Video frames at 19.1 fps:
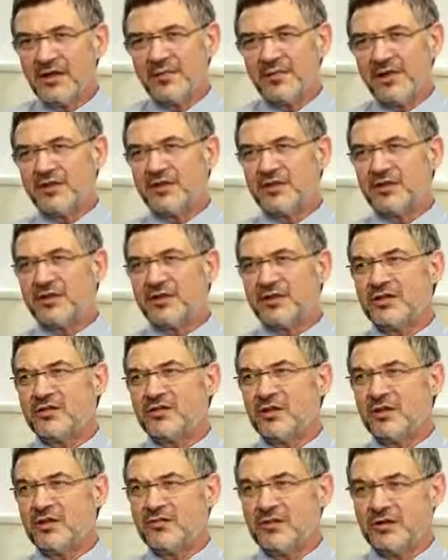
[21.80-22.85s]
Imagine that
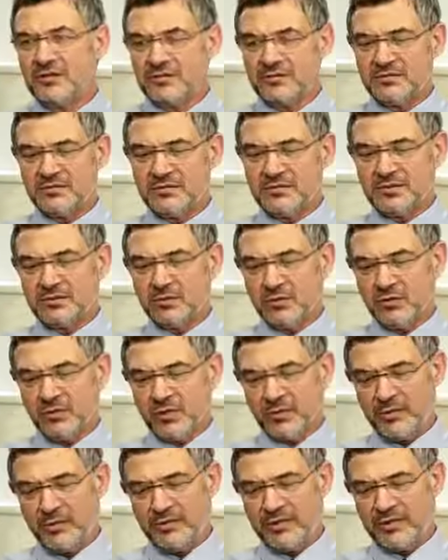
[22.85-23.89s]
you have a small
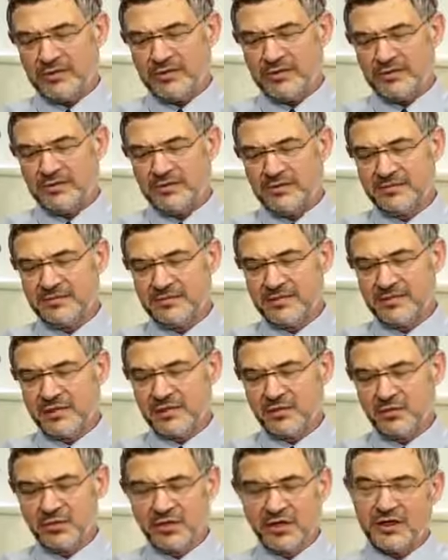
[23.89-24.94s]
rubber band
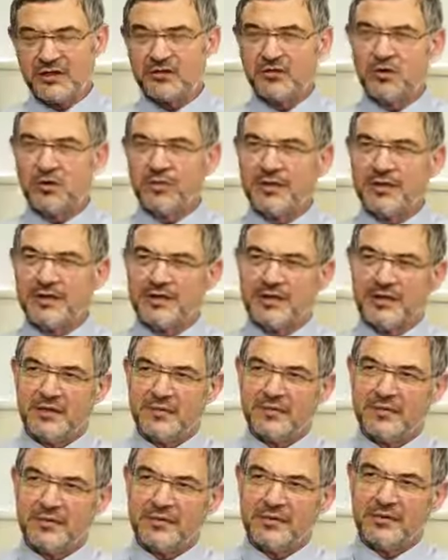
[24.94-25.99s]
and you would like to open it
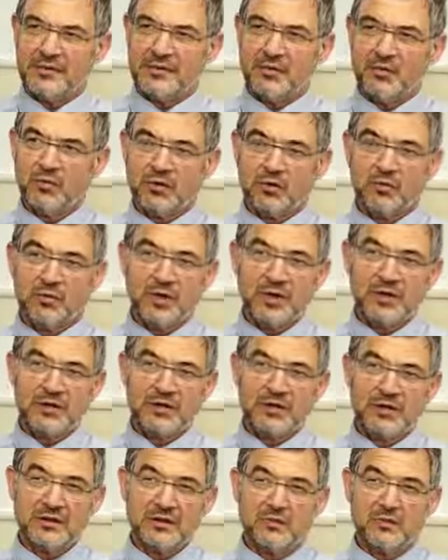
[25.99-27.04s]
up. What
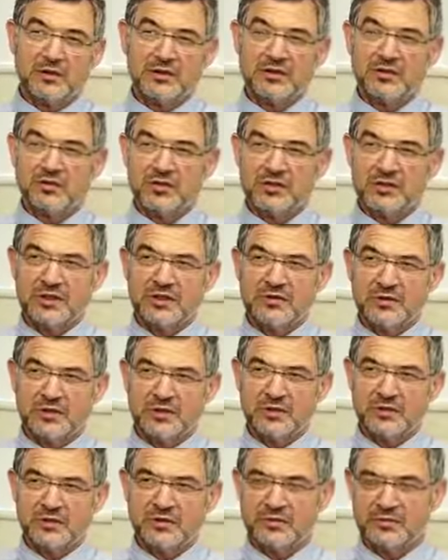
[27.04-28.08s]
one would intuitively
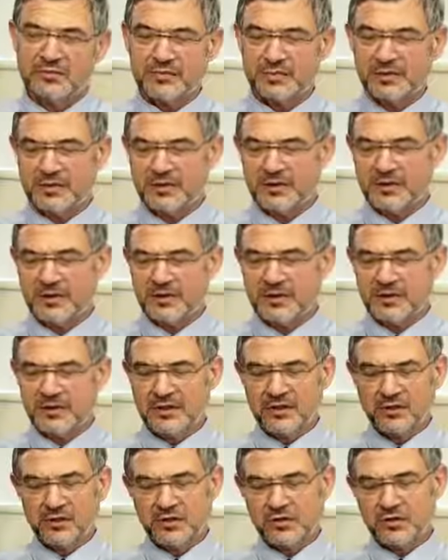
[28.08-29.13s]
do
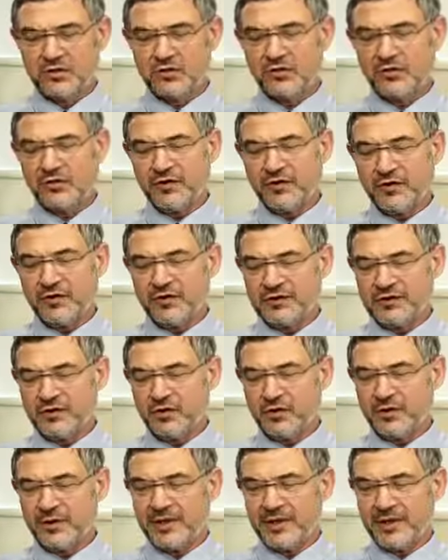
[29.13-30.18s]
is use these two fingers and
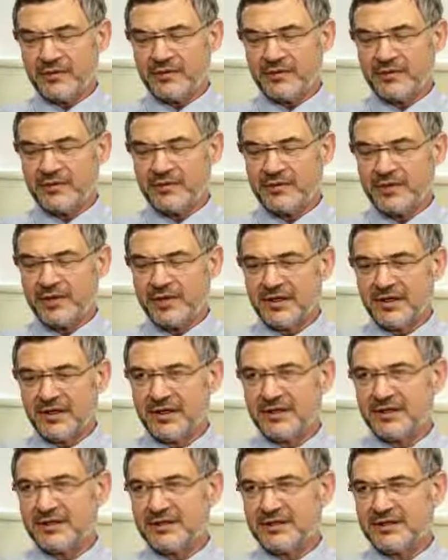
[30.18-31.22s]
open up
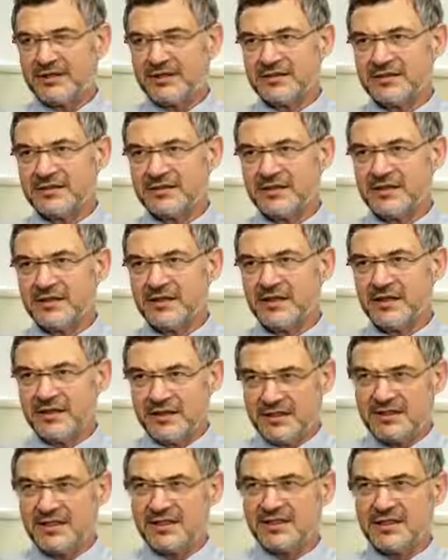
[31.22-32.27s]
like this. And
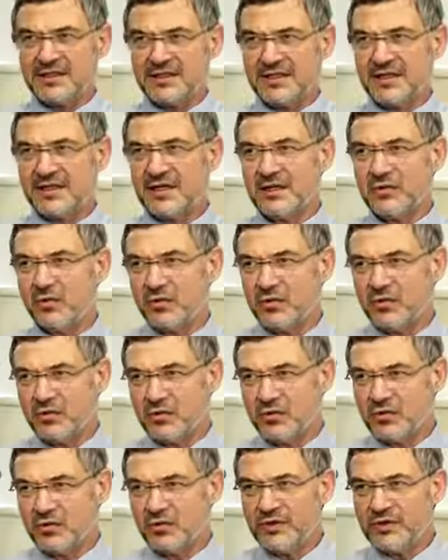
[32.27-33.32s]
this is exactly what we
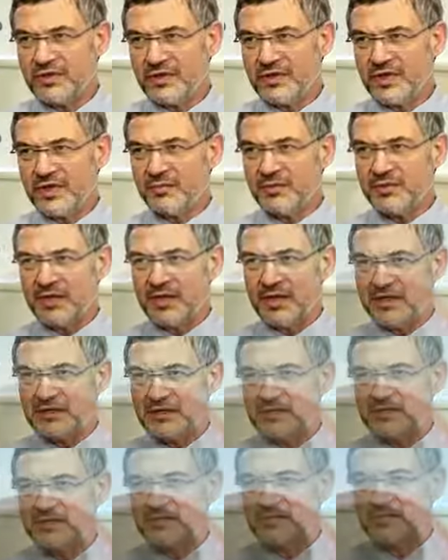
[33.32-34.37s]
do with the APX.